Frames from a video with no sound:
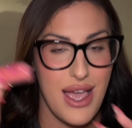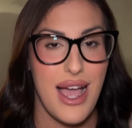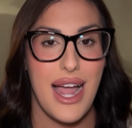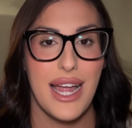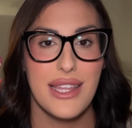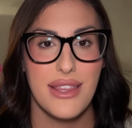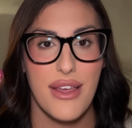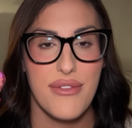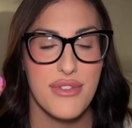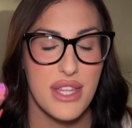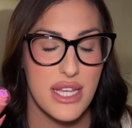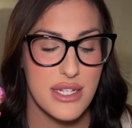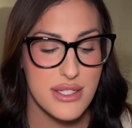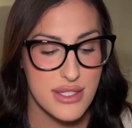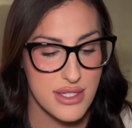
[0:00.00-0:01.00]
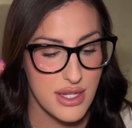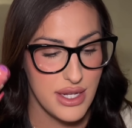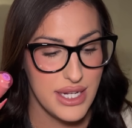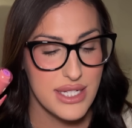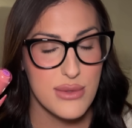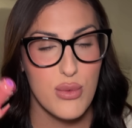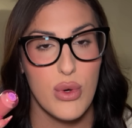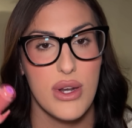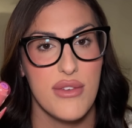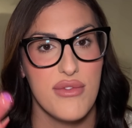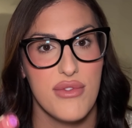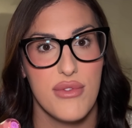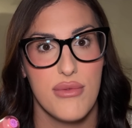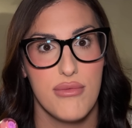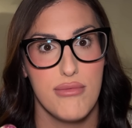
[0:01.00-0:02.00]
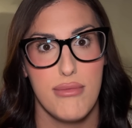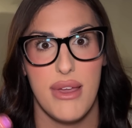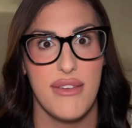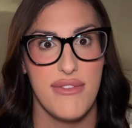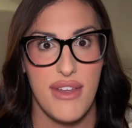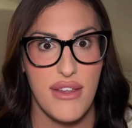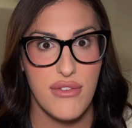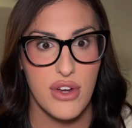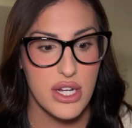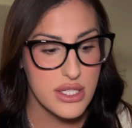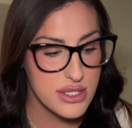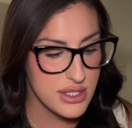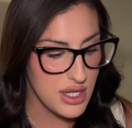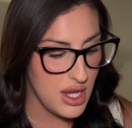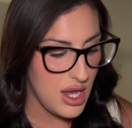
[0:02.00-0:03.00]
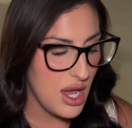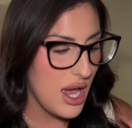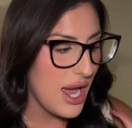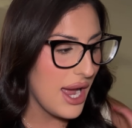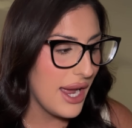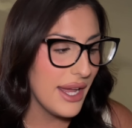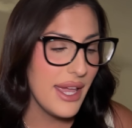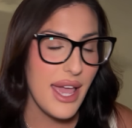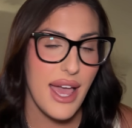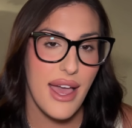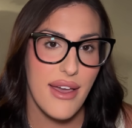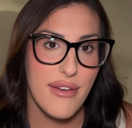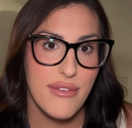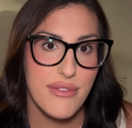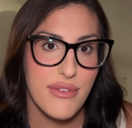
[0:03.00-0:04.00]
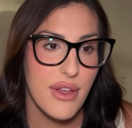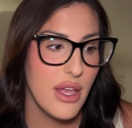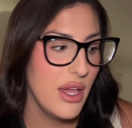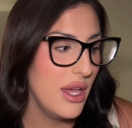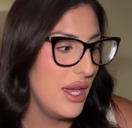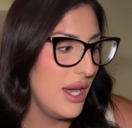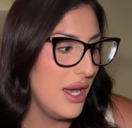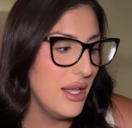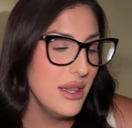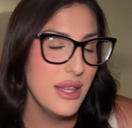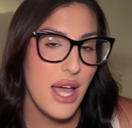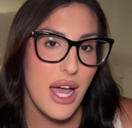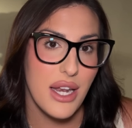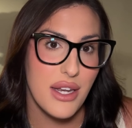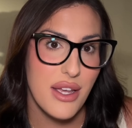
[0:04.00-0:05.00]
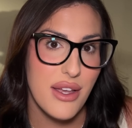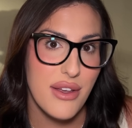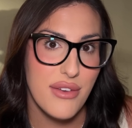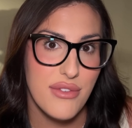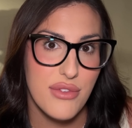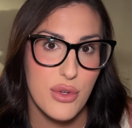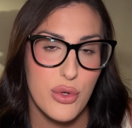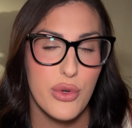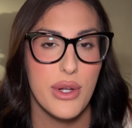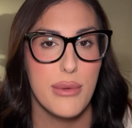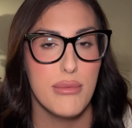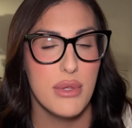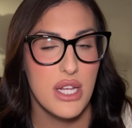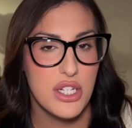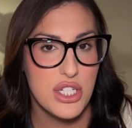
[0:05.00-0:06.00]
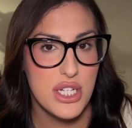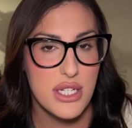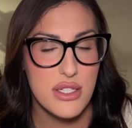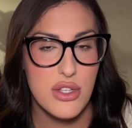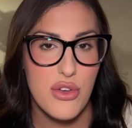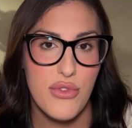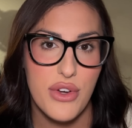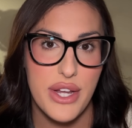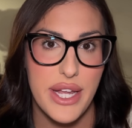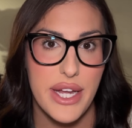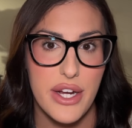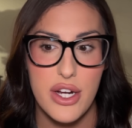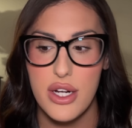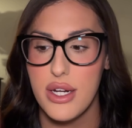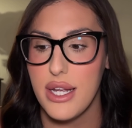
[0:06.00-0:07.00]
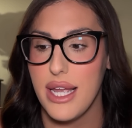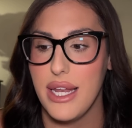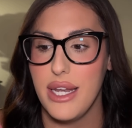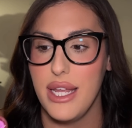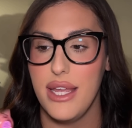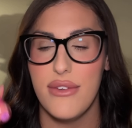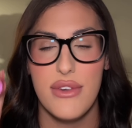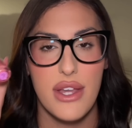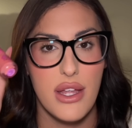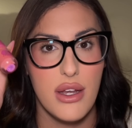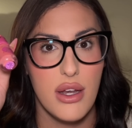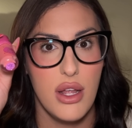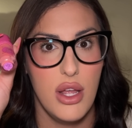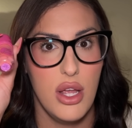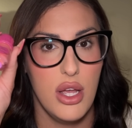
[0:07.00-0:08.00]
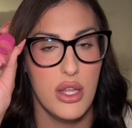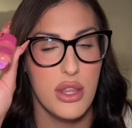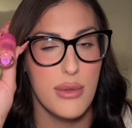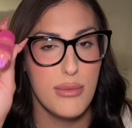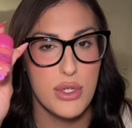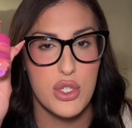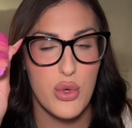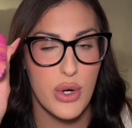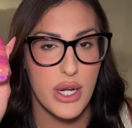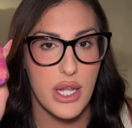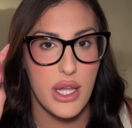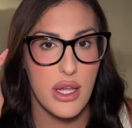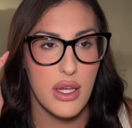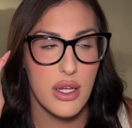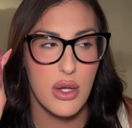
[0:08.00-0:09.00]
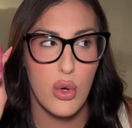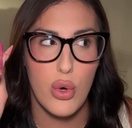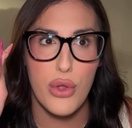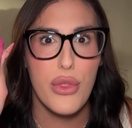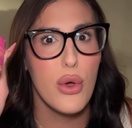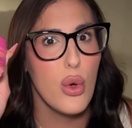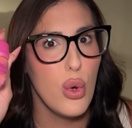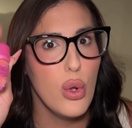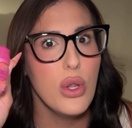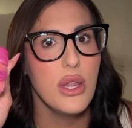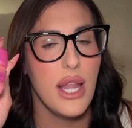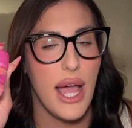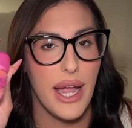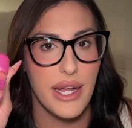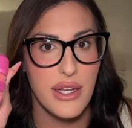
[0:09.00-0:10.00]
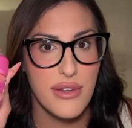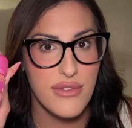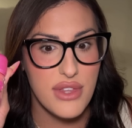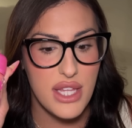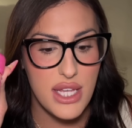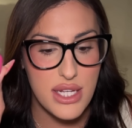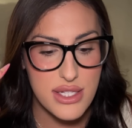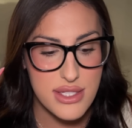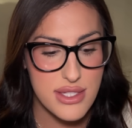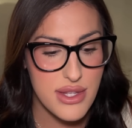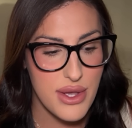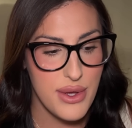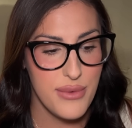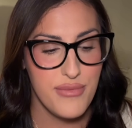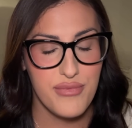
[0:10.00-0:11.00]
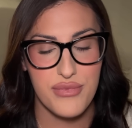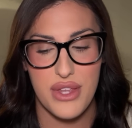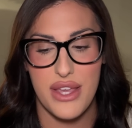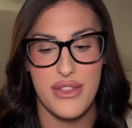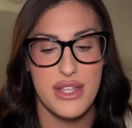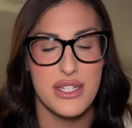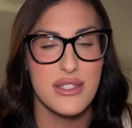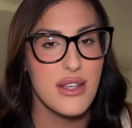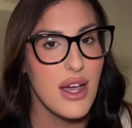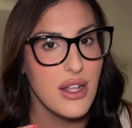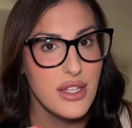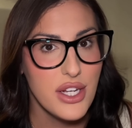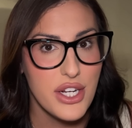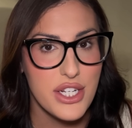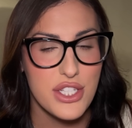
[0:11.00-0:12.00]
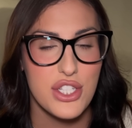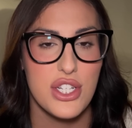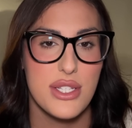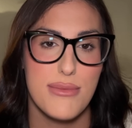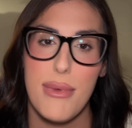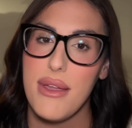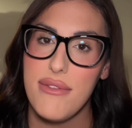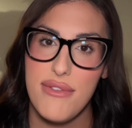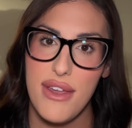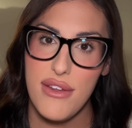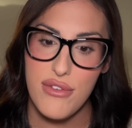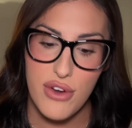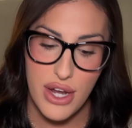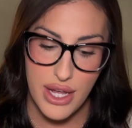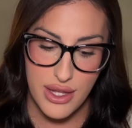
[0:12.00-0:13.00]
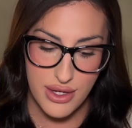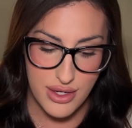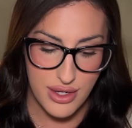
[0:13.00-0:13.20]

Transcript: I love this. It's one of my favorites. I have a lot of cream blushes over here, and even the majority or the whole line of these, and this color is just my favorite.